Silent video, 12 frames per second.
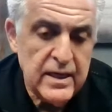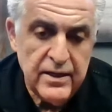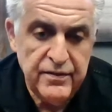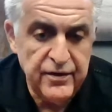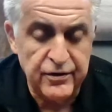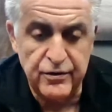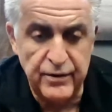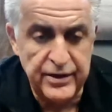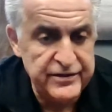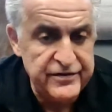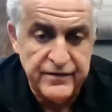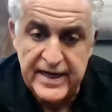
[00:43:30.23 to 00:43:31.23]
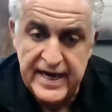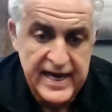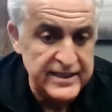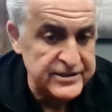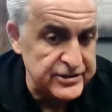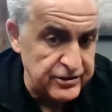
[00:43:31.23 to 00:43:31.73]
They're going to
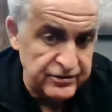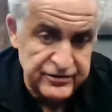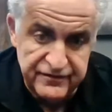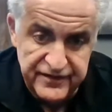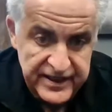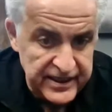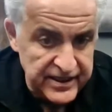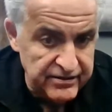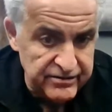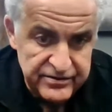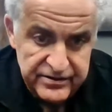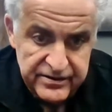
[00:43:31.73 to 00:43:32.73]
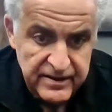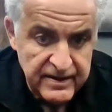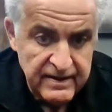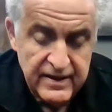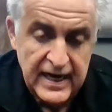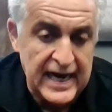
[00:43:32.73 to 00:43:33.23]
enhance those videos.
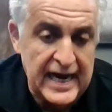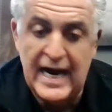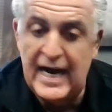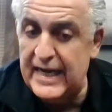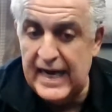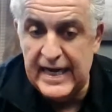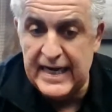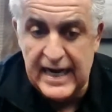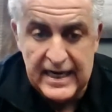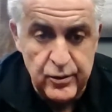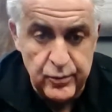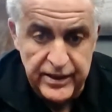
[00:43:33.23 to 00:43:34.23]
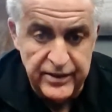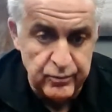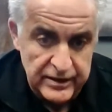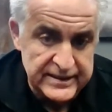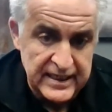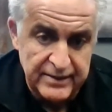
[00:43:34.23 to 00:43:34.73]
I got a guy acquitted
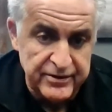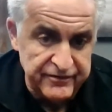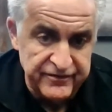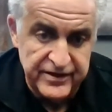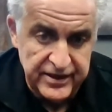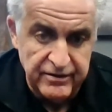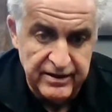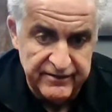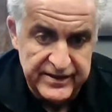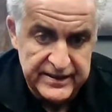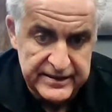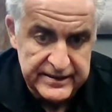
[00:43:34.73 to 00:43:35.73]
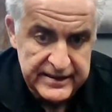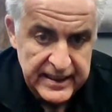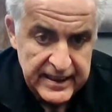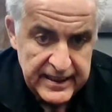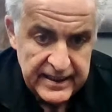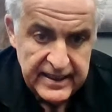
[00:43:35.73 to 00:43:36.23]
one time on video evidence.
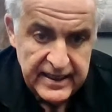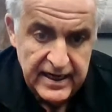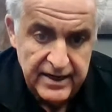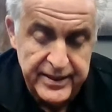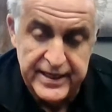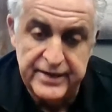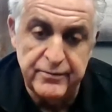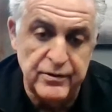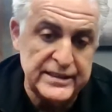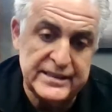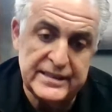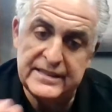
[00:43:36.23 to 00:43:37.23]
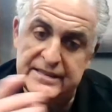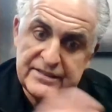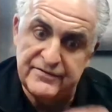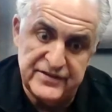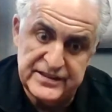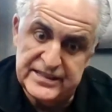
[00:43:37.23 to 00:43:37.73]
And it wasn't as
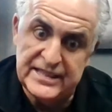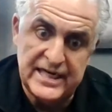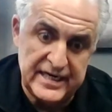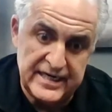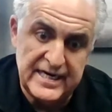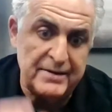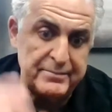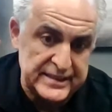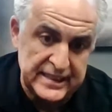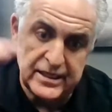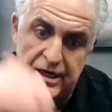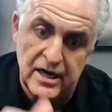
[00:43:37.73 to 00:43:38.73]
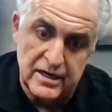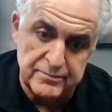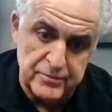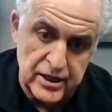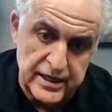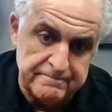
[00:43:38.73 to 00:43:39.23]
sophisticated now, but they caught him
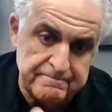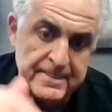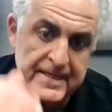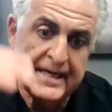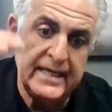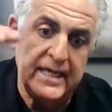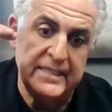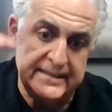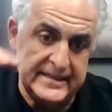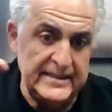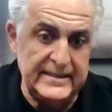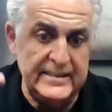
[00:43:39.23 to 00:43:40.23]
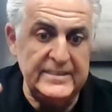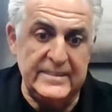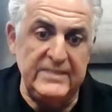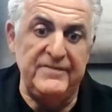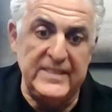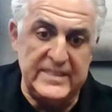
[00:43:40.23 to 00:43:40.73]
on a
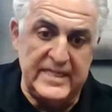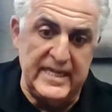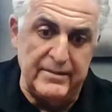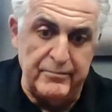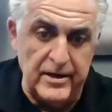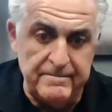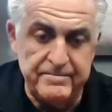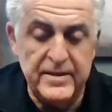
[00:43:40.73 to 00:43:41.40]
CCTV camera.